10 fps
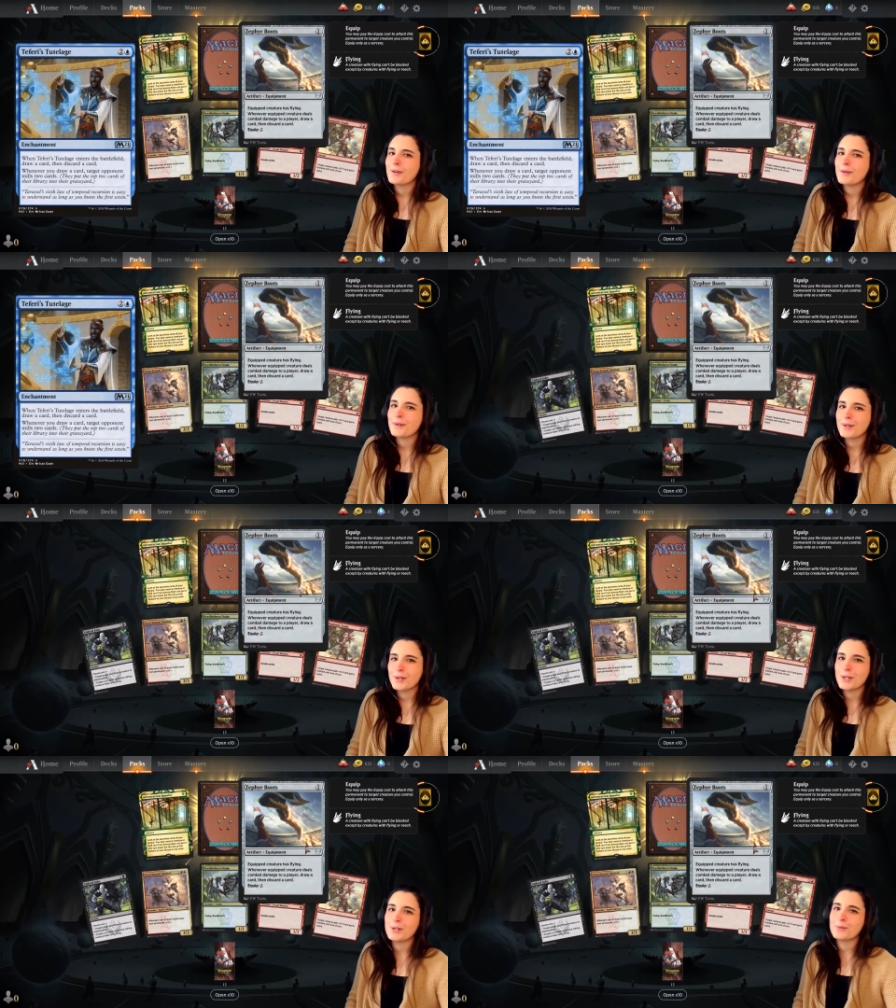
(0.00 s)

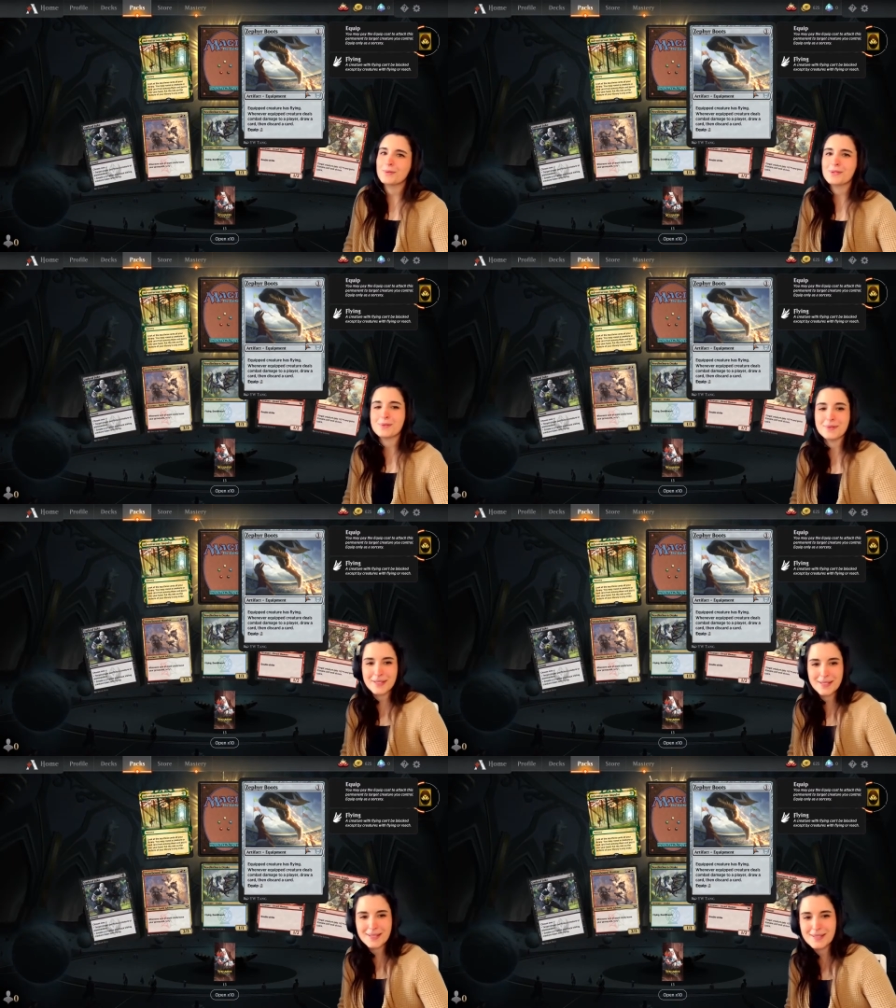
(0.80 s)
could result
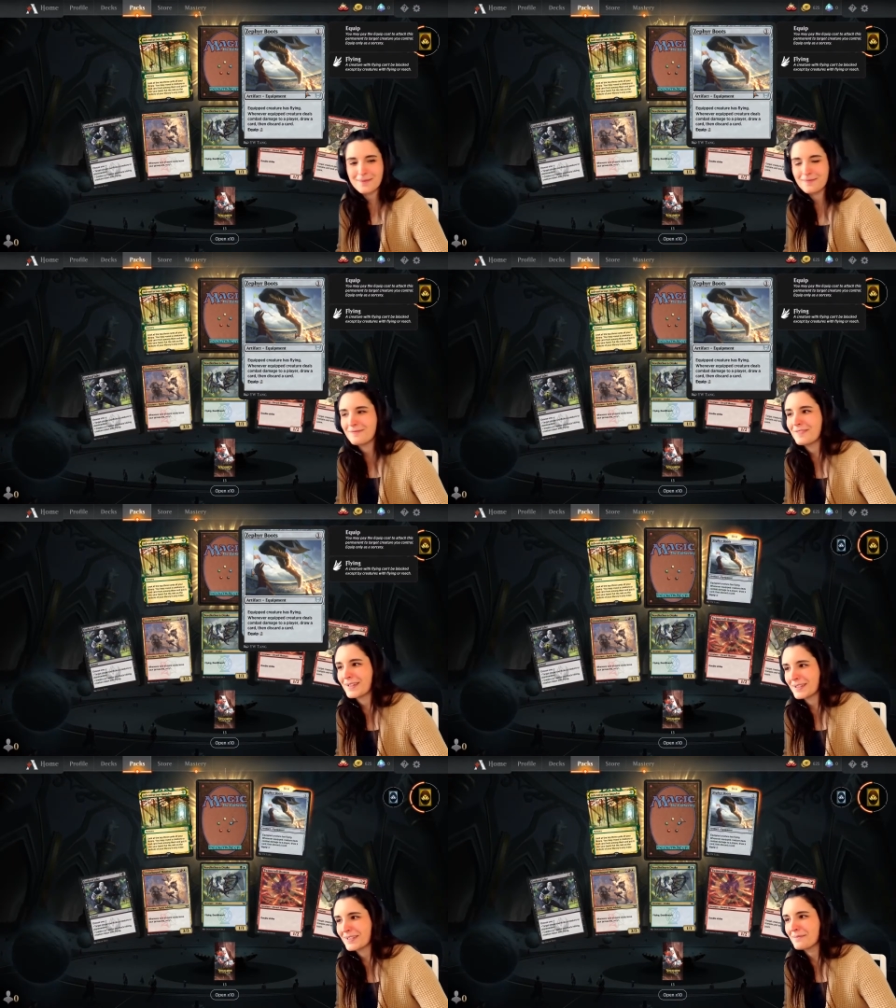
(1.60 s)
in some
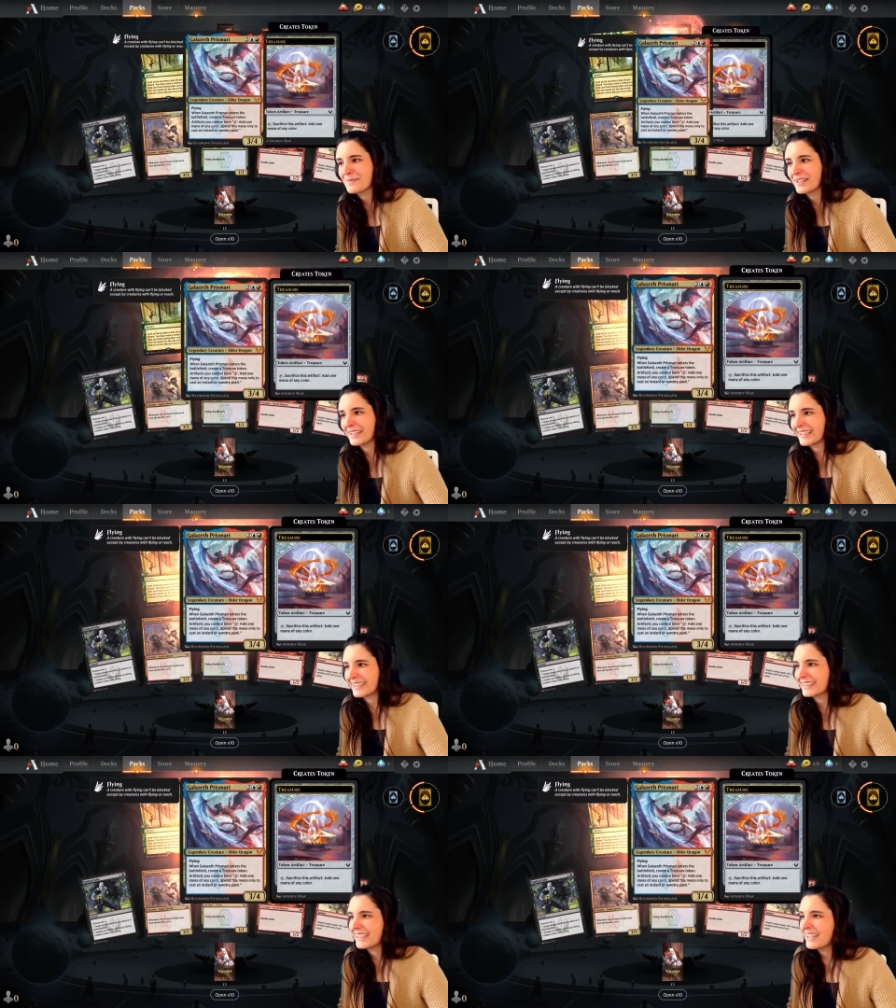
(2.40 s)
fun
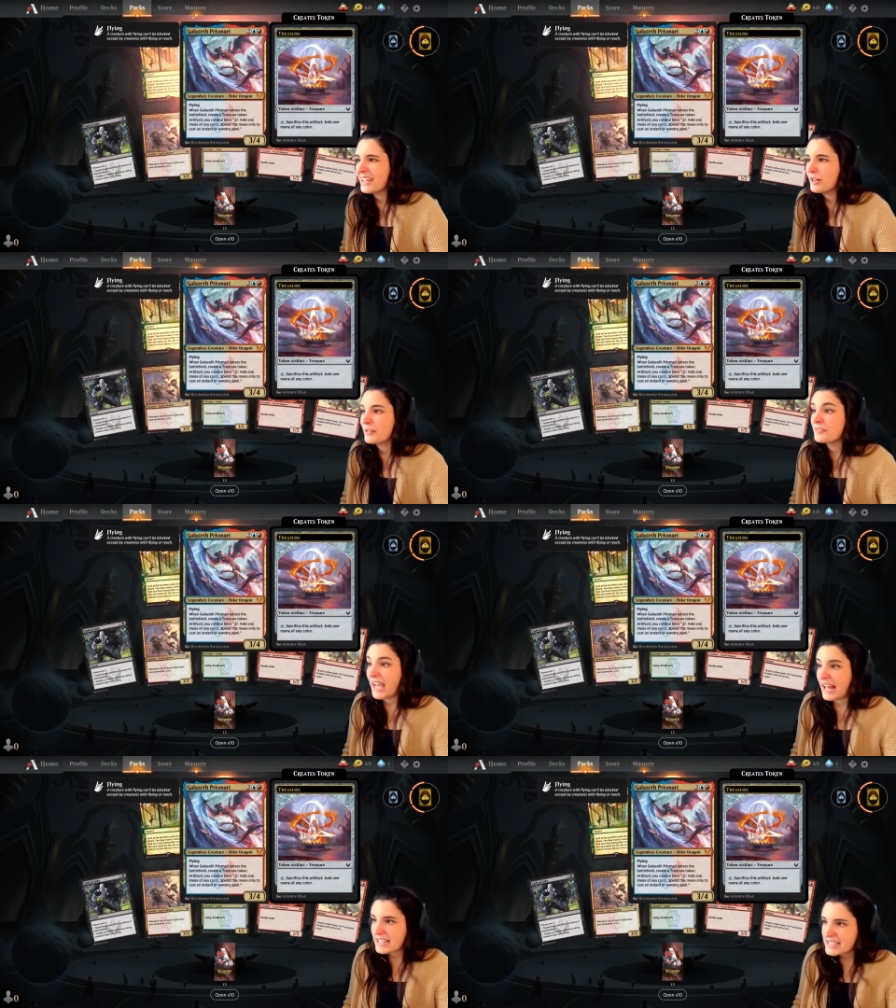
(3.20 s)
milling. With
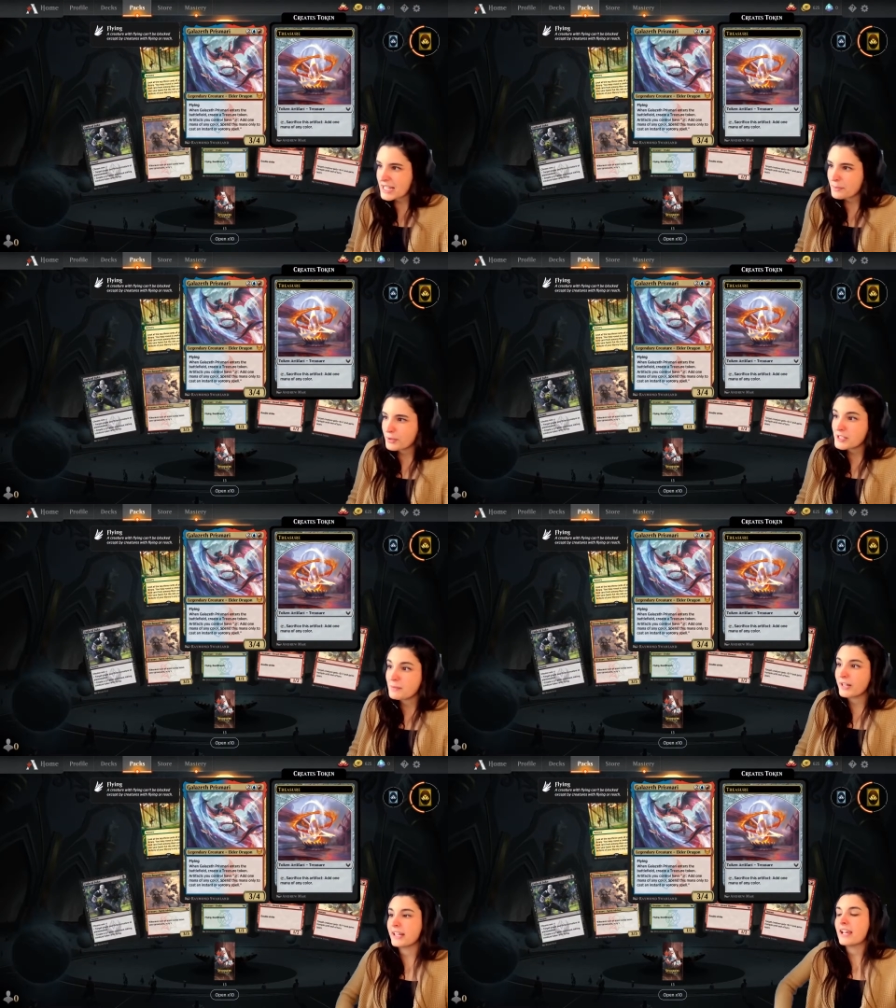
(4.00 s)
Galazeth
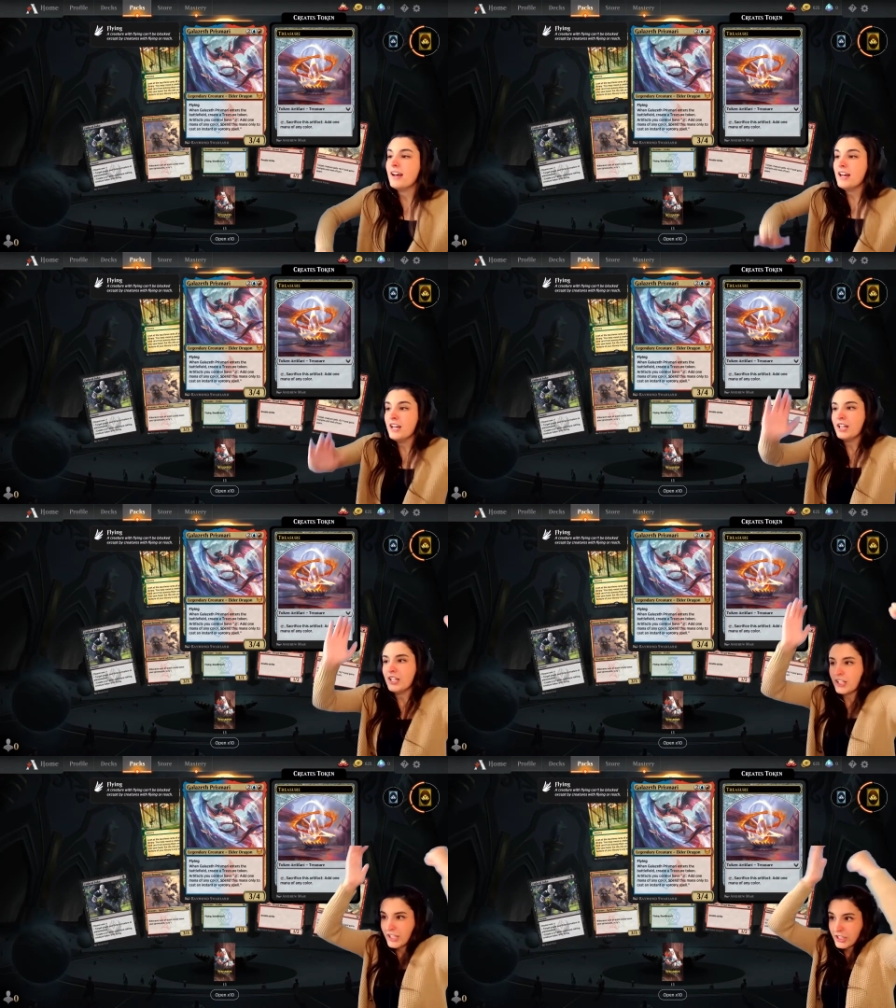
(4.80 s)
Prismari.
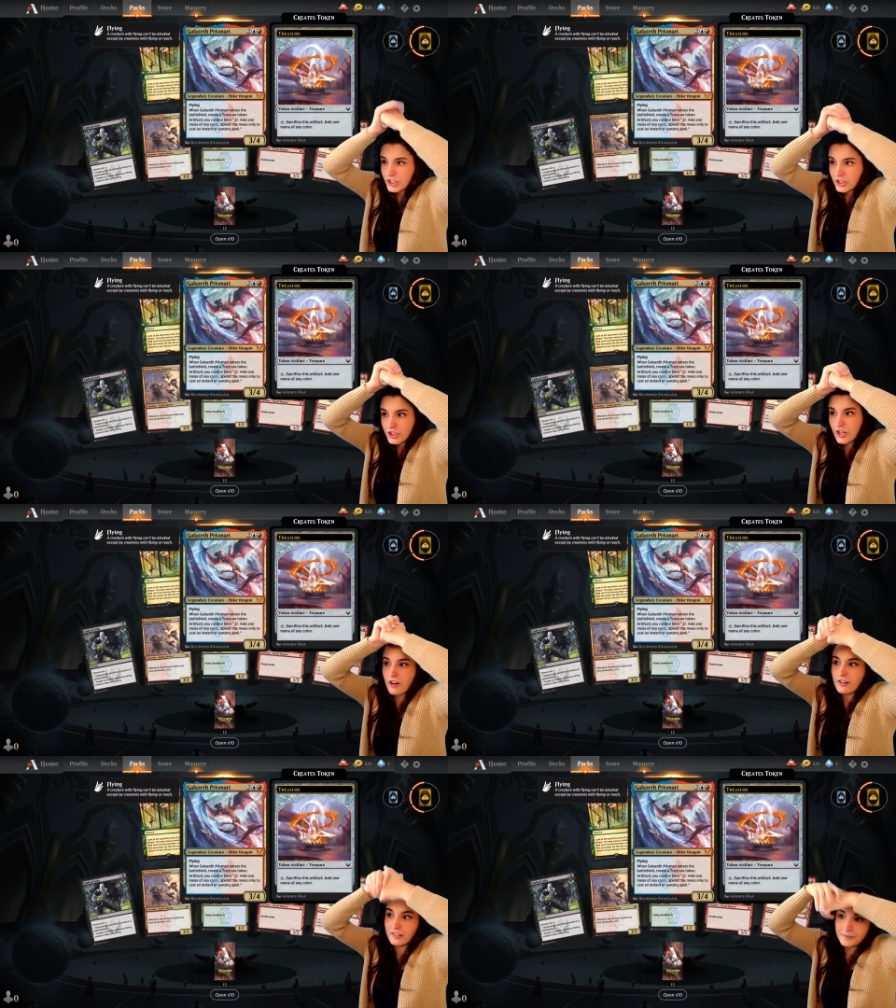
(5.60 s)

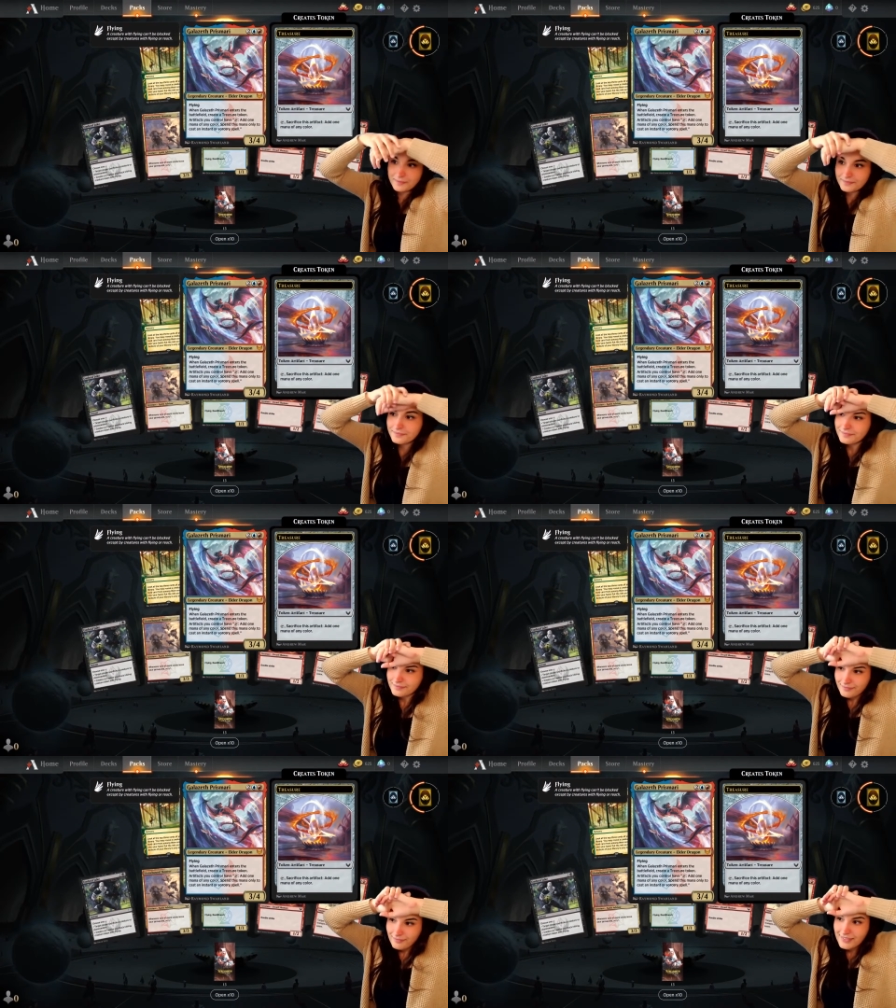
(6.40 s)
Y'all,
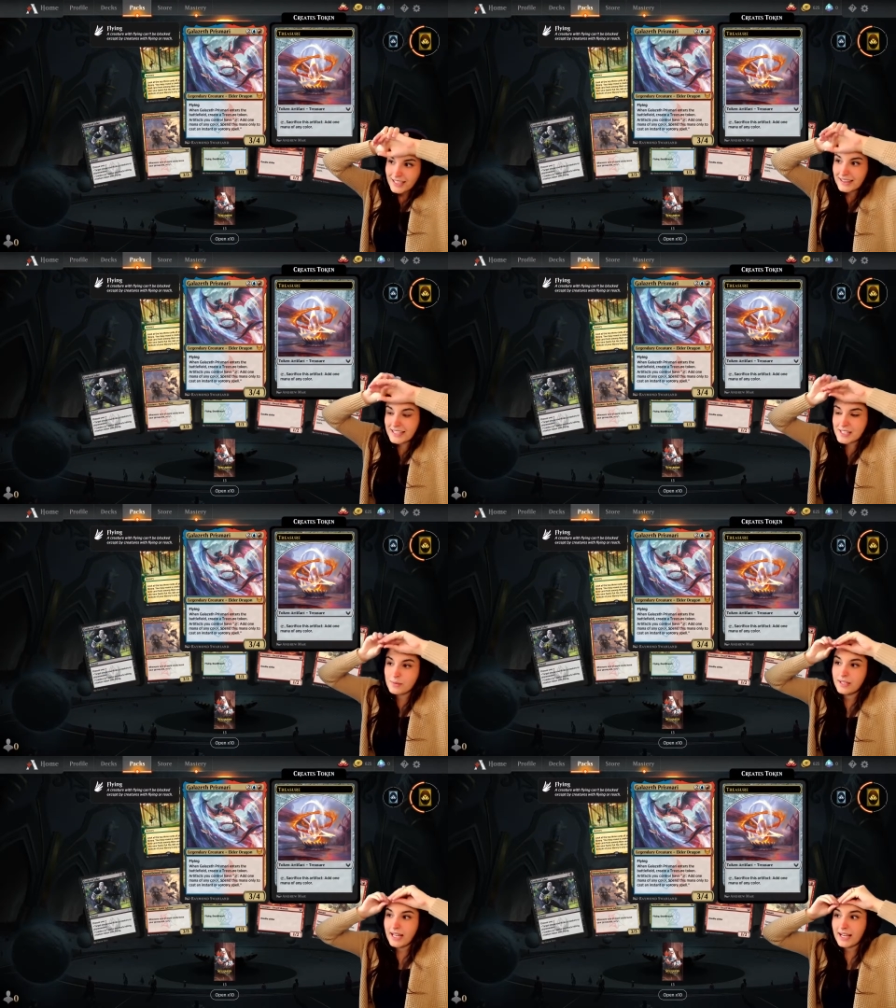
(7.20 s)
this
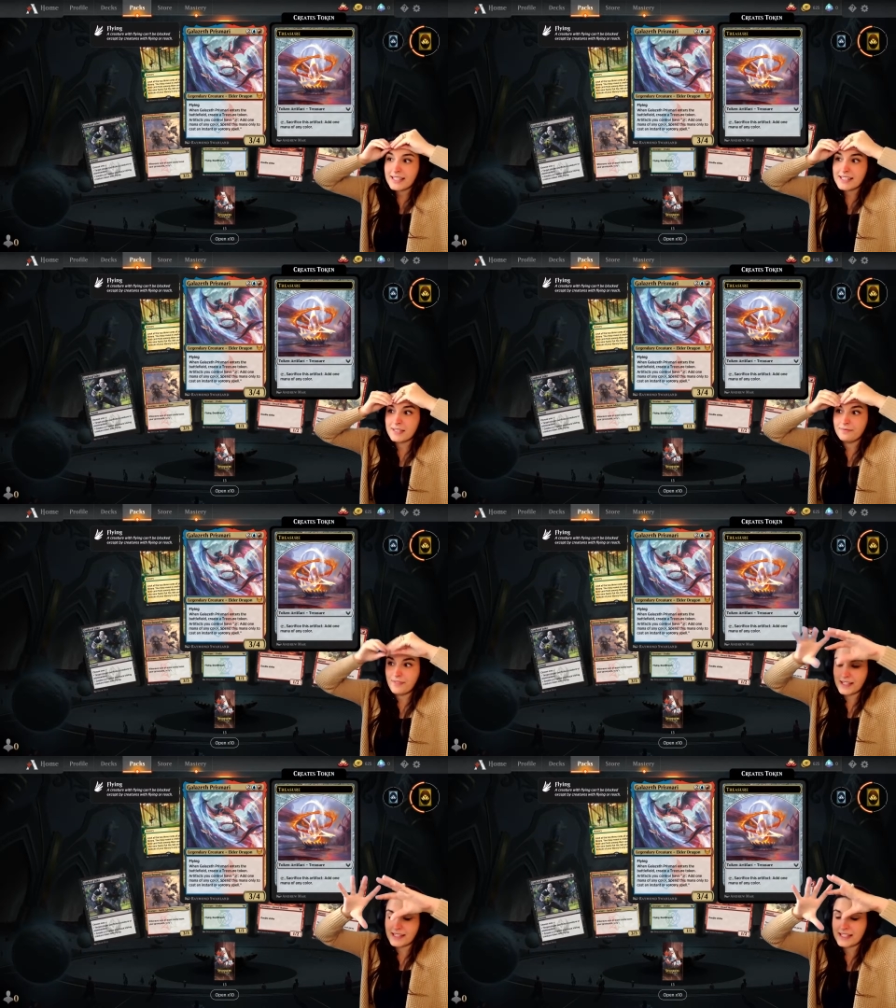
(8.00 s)
one has some
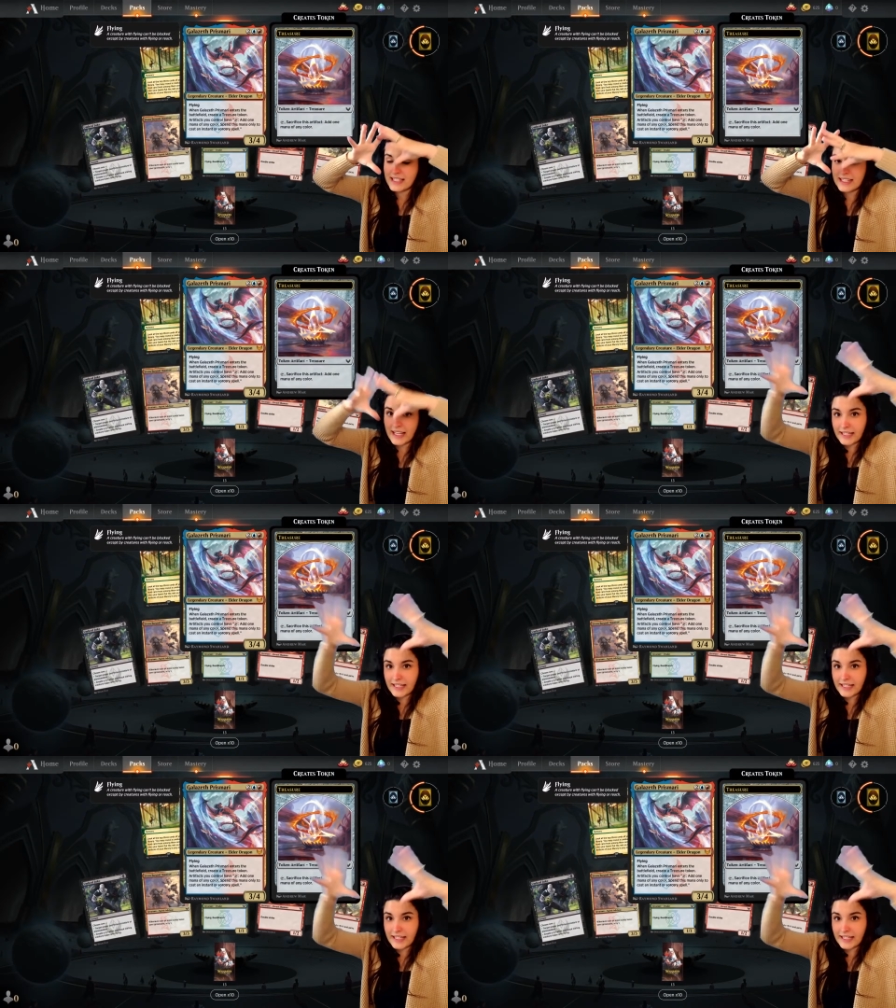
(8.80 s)
fancy like